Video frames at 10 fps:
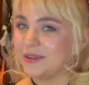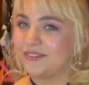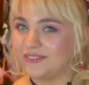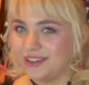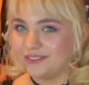
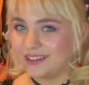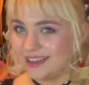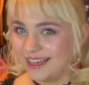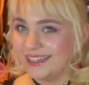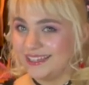favorite
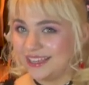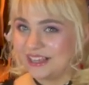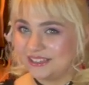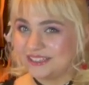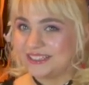cut and
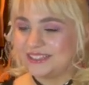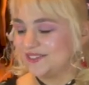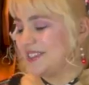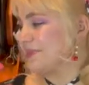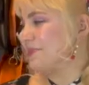color of
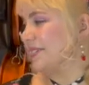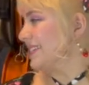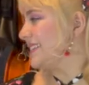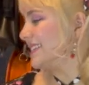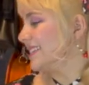this
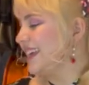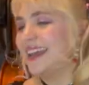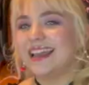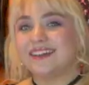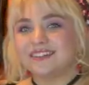print.
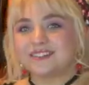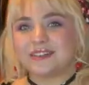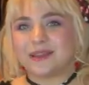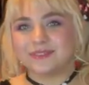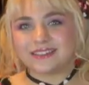And it also
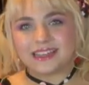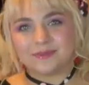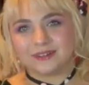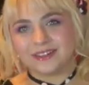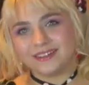came with this
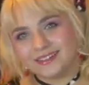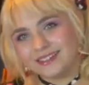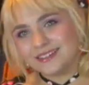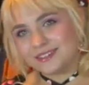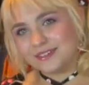apron,
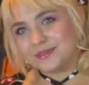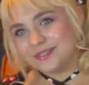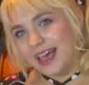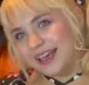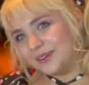so it was
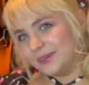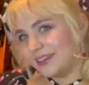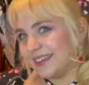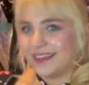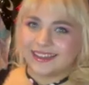kind of
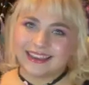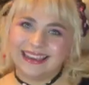worth it.